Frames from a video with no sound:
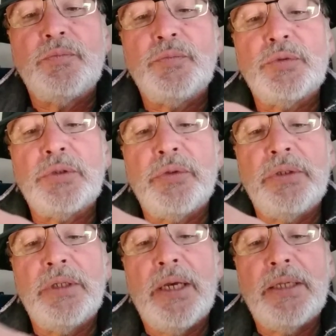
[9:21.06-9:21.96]
So the
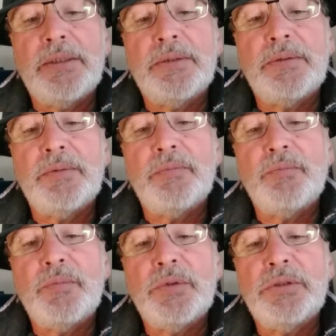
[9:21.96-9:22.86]
knot
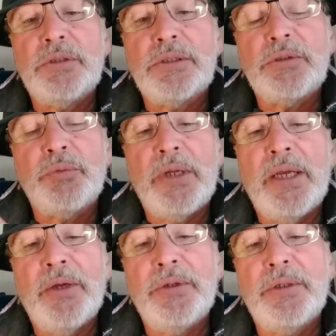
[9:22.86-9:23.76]
is just
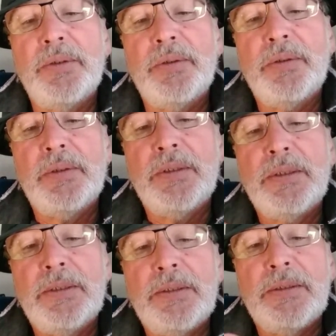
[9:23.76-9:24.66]
around
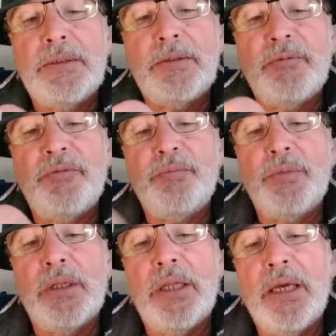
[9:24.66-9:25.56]
the
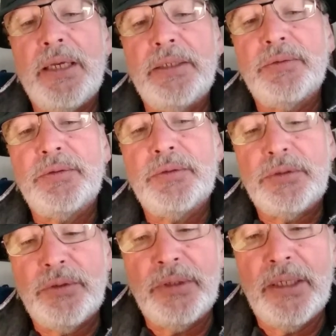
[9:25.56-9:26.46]
line.
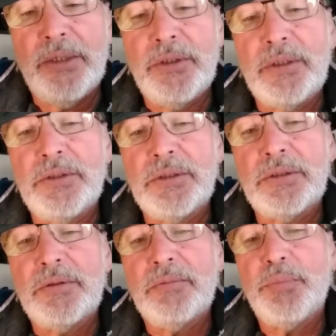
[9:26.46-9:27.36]
So now you can just
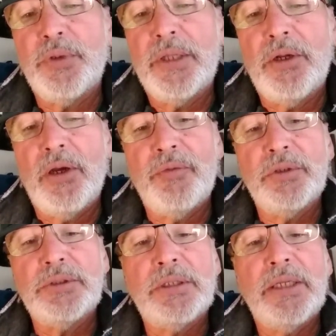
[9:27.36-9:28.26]
pull that off or
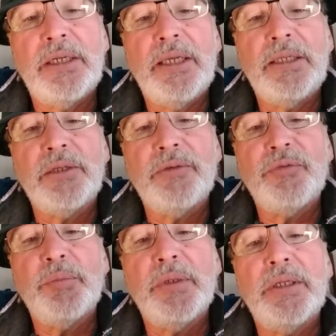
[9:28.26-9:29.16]
just let it hang there for a
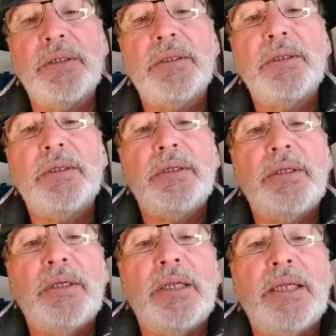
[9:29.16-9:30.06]
minute.
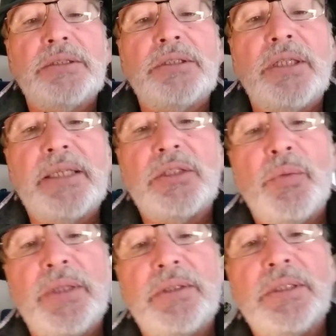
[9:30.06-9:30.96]
And I still like to
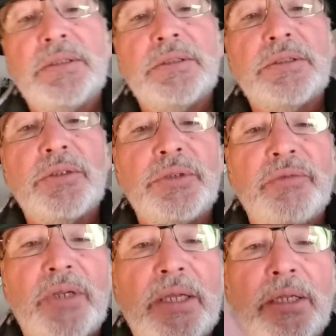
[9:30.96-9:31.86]
wet these, and so you've
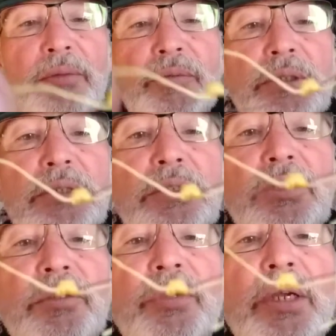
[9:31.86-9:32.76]
got essentially
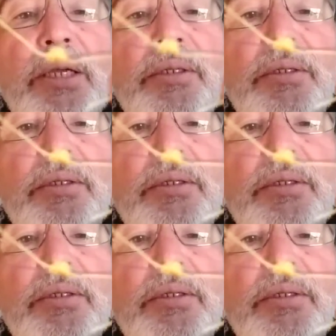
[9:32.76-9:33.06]
you've got